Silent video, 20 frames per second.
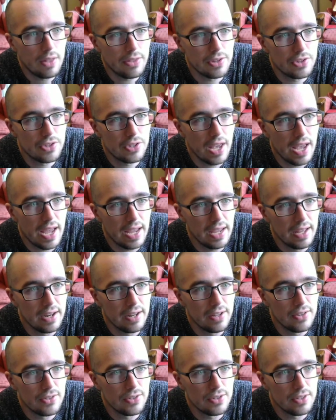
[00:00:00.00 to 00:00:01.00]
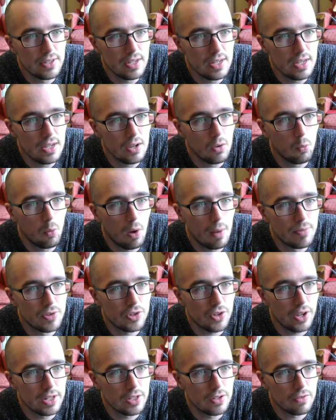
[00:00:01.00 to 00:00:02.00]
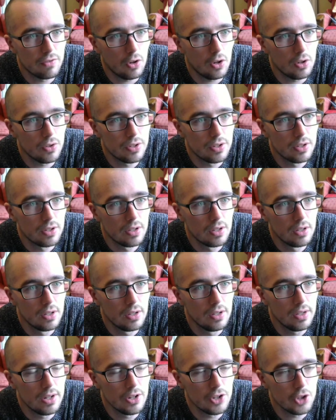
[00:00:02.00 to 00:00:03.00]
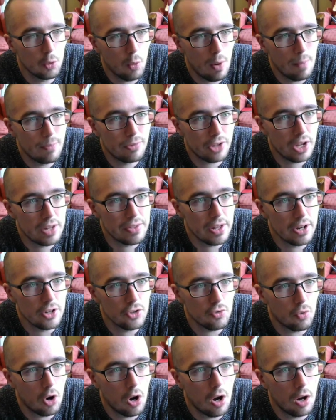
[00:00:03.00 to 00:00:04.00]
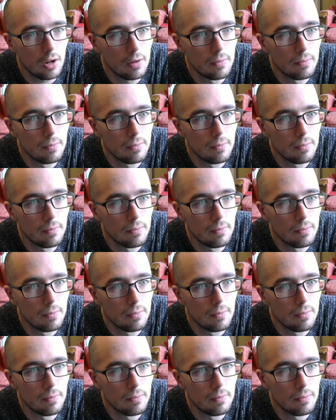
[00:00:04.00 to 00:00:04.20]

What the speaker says: to say it is the website's fault. It is the website that is wrong.